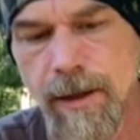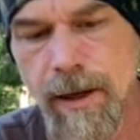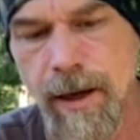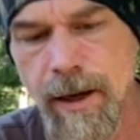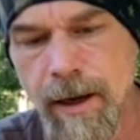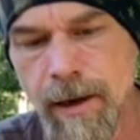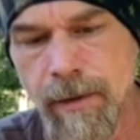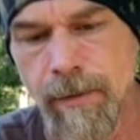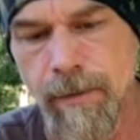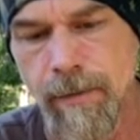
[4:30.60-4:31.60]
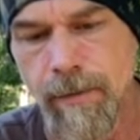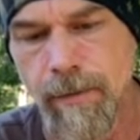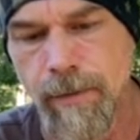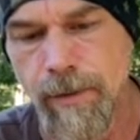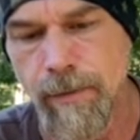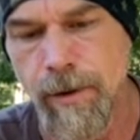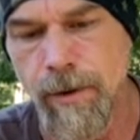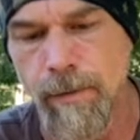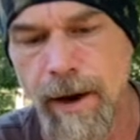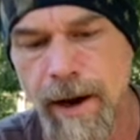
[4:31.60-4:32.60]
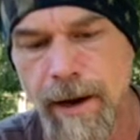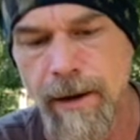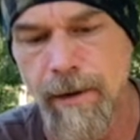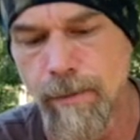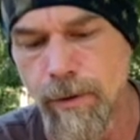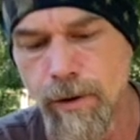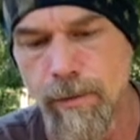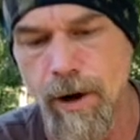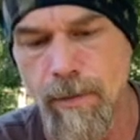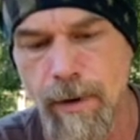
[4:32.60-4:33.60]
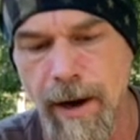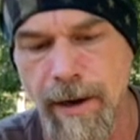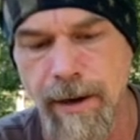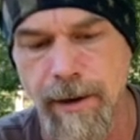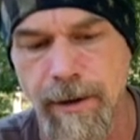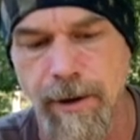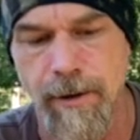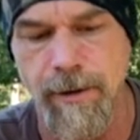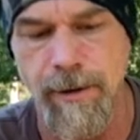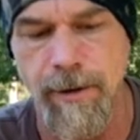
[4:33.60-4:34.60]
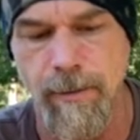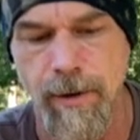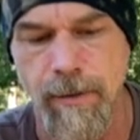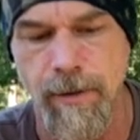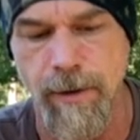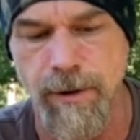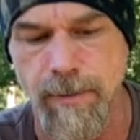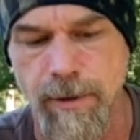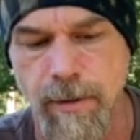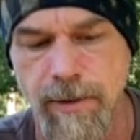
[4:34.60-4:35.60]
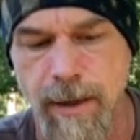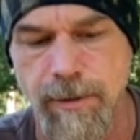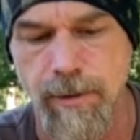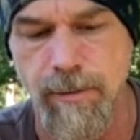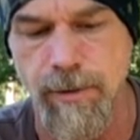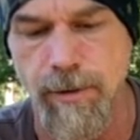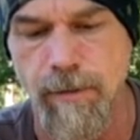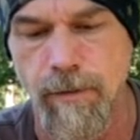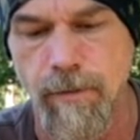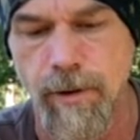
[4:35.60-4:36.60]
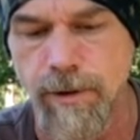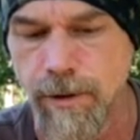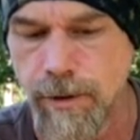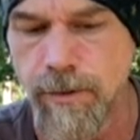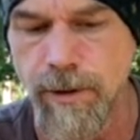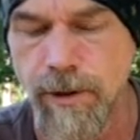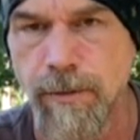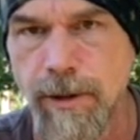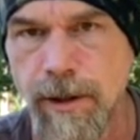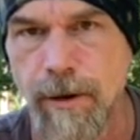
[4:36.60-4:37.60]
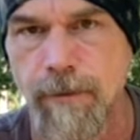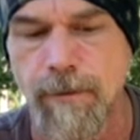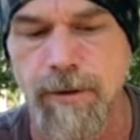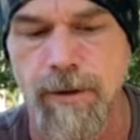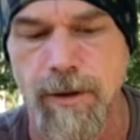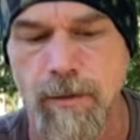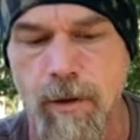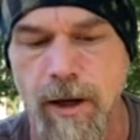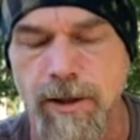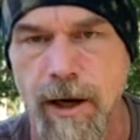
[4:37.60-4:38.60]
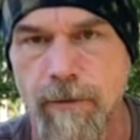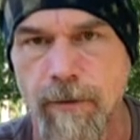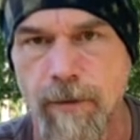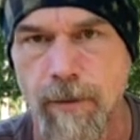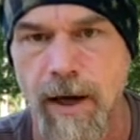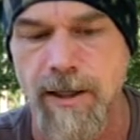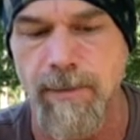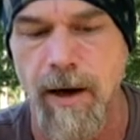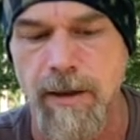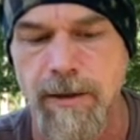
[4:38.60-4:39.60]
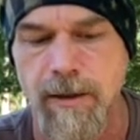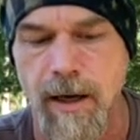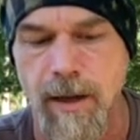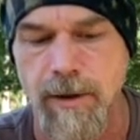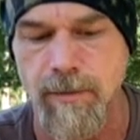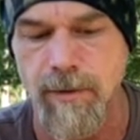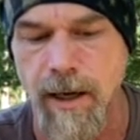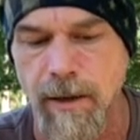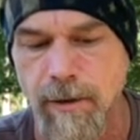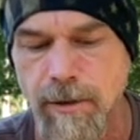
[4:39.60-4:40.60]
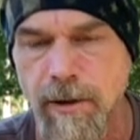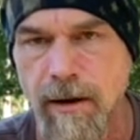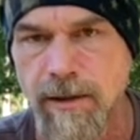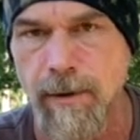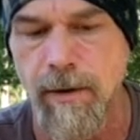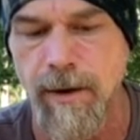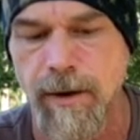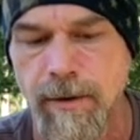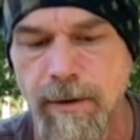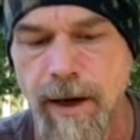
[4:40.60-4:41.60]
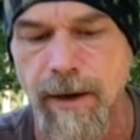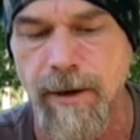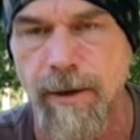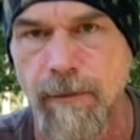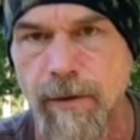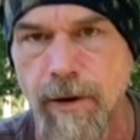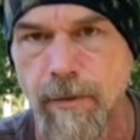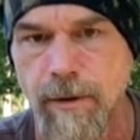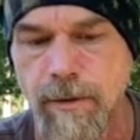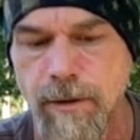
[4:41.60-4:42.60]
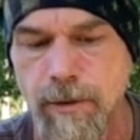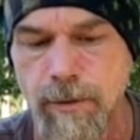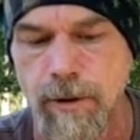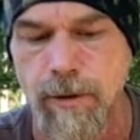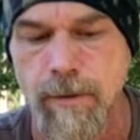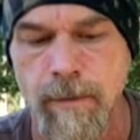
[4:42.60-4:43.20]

And when you pull them back or pull the bark back and get it all cleaned up and everything, it just becomes absolutely beautiful. But you do need to be careful. You need to watch out for rot spots. Uh, this one's got a little soft spot right here that I ended up filling with super glue.